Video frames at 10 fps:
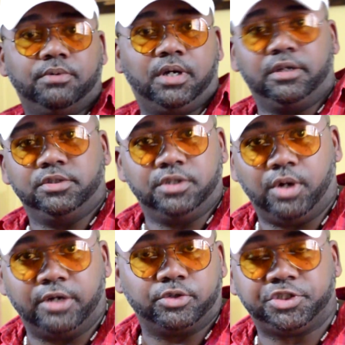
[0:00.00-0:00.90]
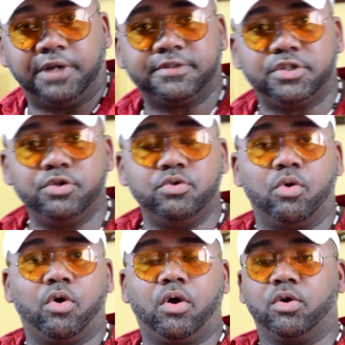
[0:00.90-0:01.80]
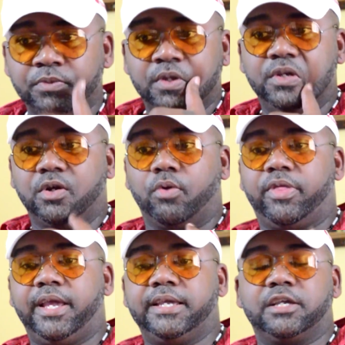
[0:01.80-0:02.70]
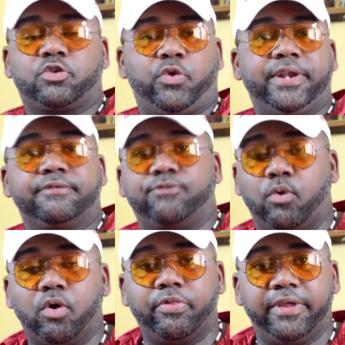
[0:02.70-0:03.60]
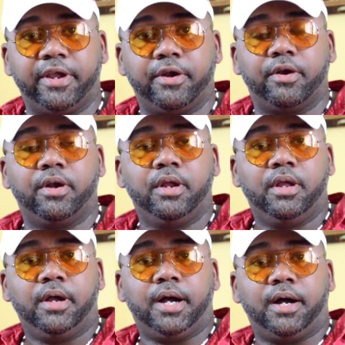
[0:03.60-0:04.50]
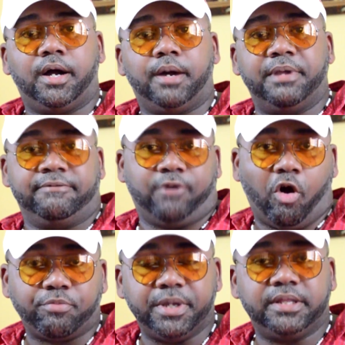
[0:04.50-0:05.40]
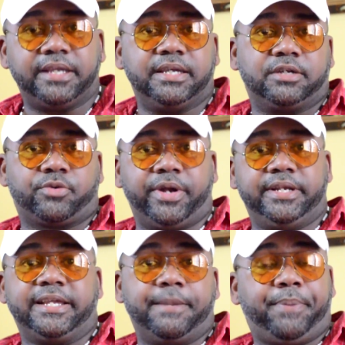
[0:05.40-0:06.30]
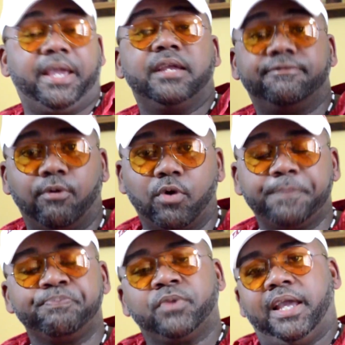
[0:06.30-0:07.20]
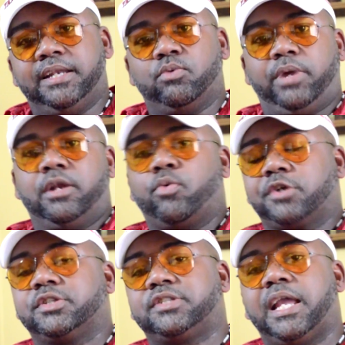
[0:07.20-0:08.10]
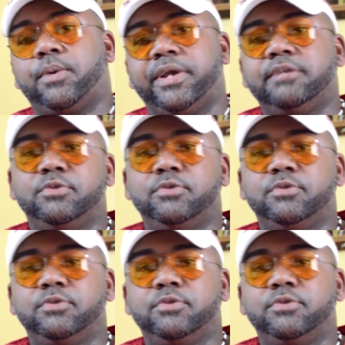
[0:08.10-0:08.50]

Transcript: uh, you know under chefs do, or, or you know they get credit for their uh, involvement, they get credit, they get paid for it, and it and it works the same way in the